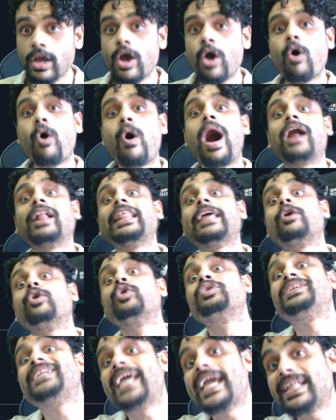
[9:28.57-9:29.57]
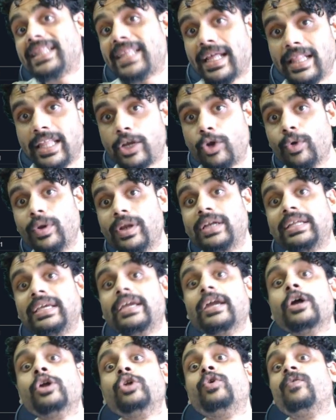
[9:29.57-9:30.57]
or are they going to take their liquidity
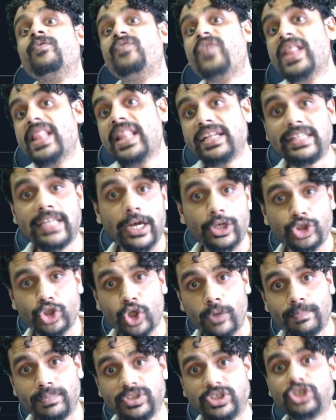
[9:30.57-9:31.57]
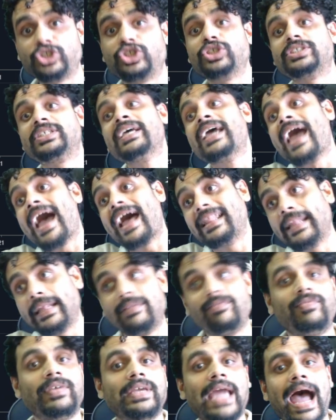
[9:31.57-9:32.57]
to fill in their short positions, and
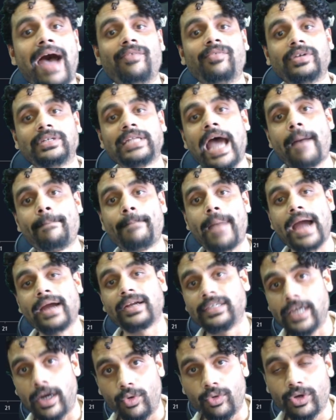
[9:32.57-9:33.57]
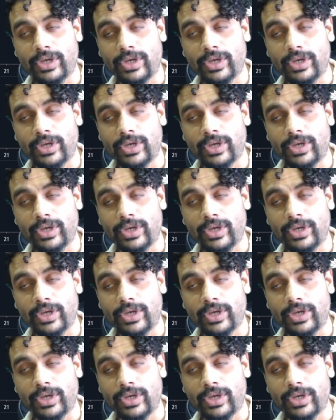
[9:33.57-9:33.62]
then we have a tap back down?